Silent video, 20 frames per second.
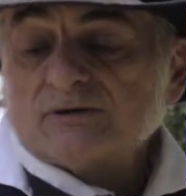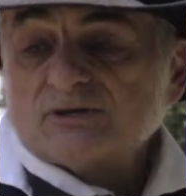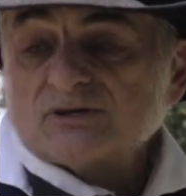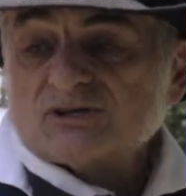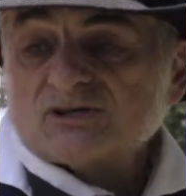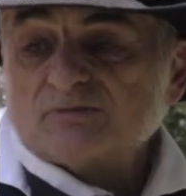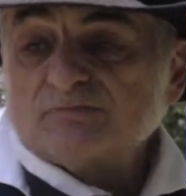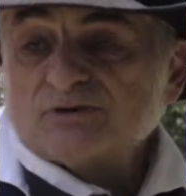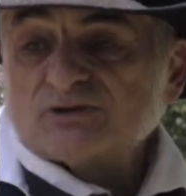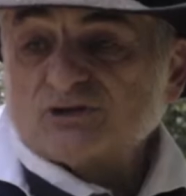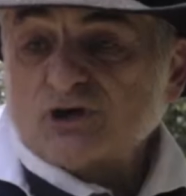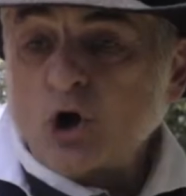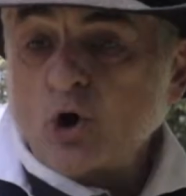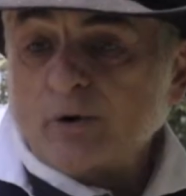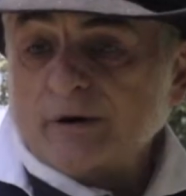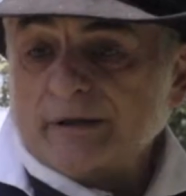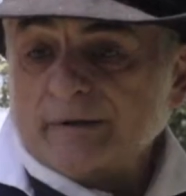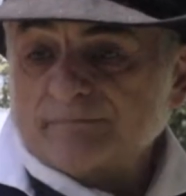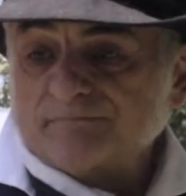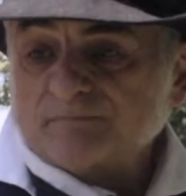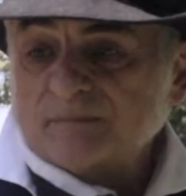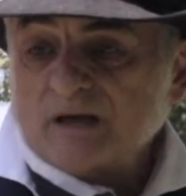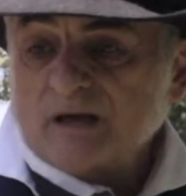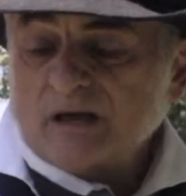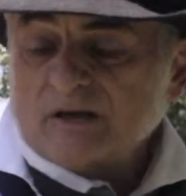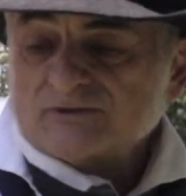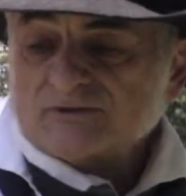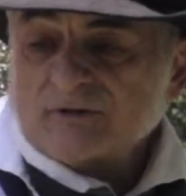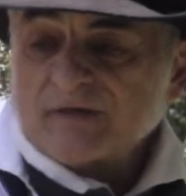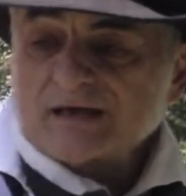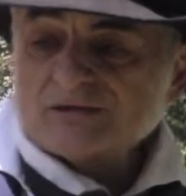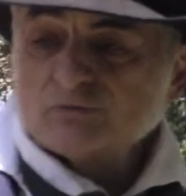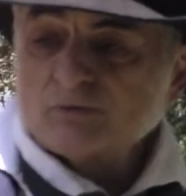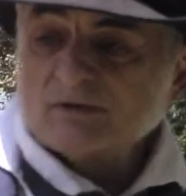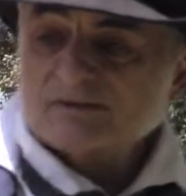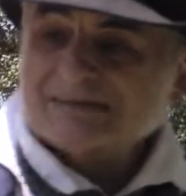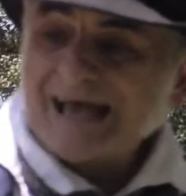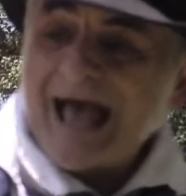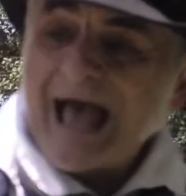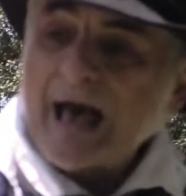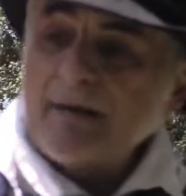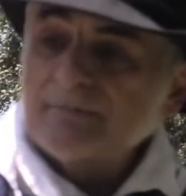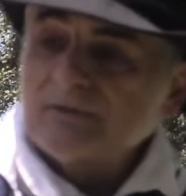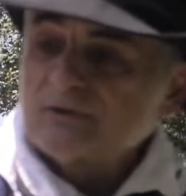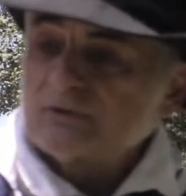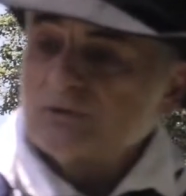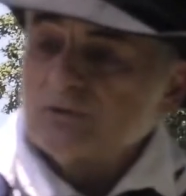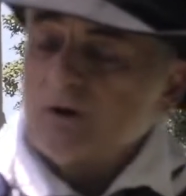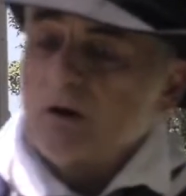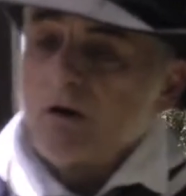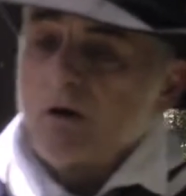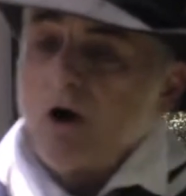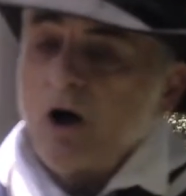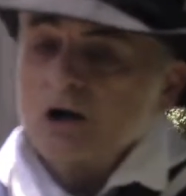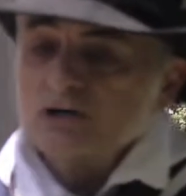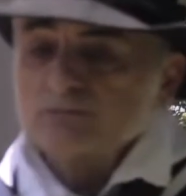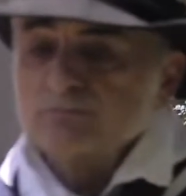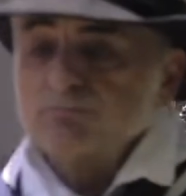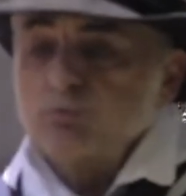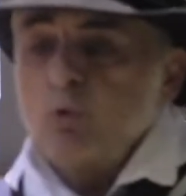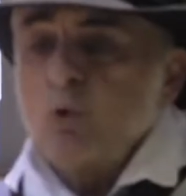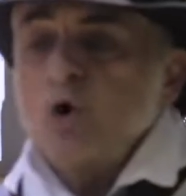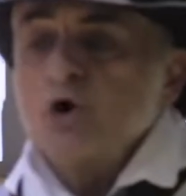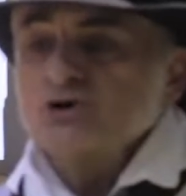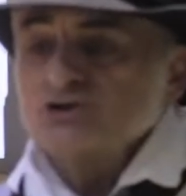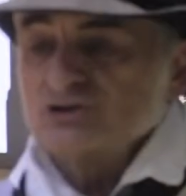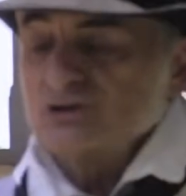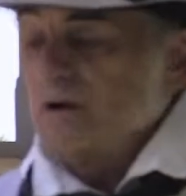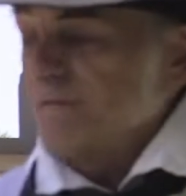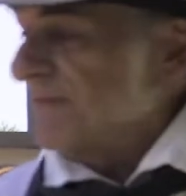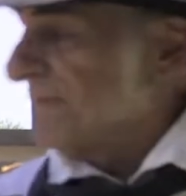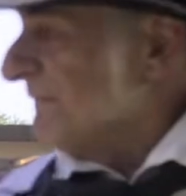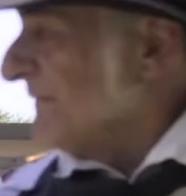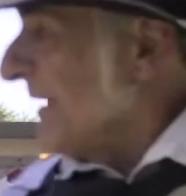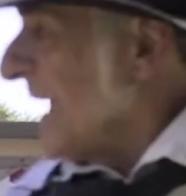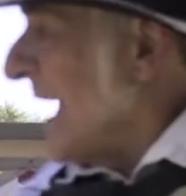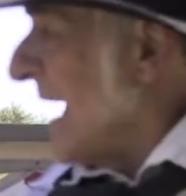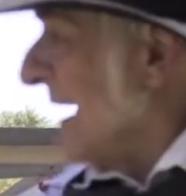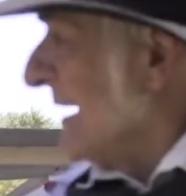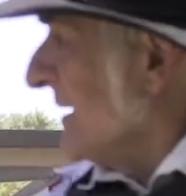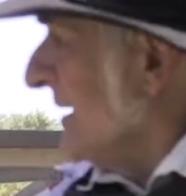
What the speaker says: Smithsonian. So that's what's happened to a large portion of the flag,